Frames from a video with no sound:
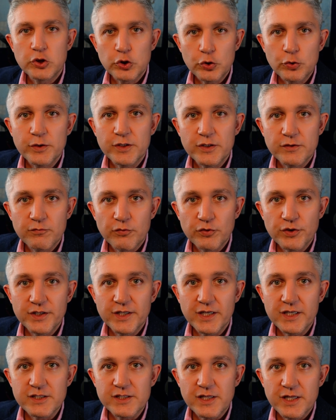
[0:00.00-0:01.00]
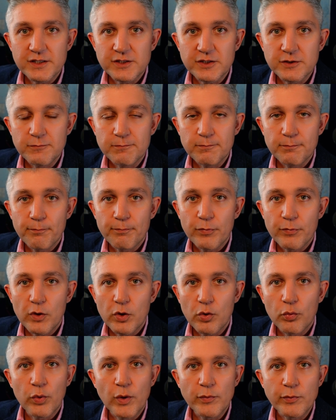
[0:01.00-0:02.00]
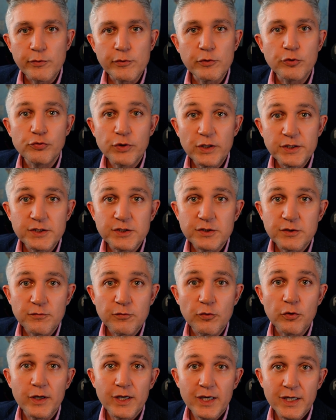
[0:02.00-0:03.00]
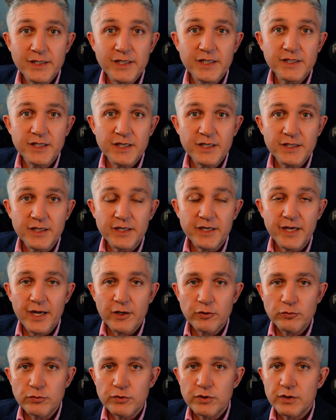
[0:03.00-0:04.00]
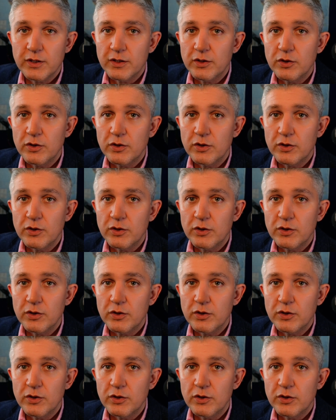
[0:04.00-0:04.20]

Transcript: Tune in for the next lesson, where we will register for an A10 account.